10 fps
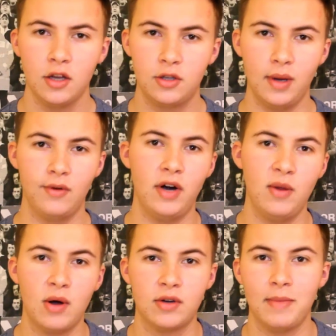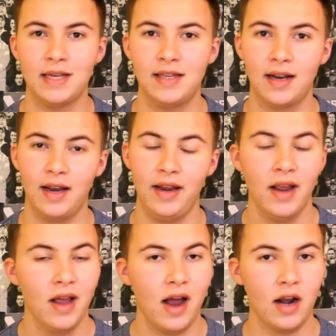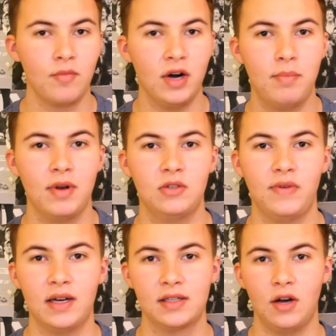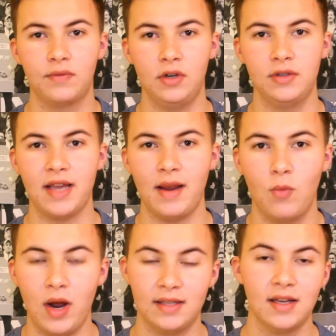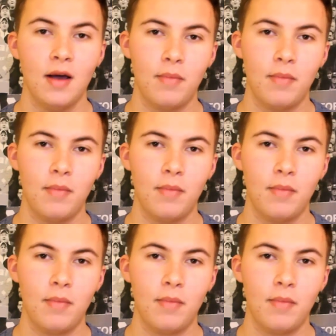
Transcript: doing really well domestically, and I'm really pleased with how this afternoon's game went.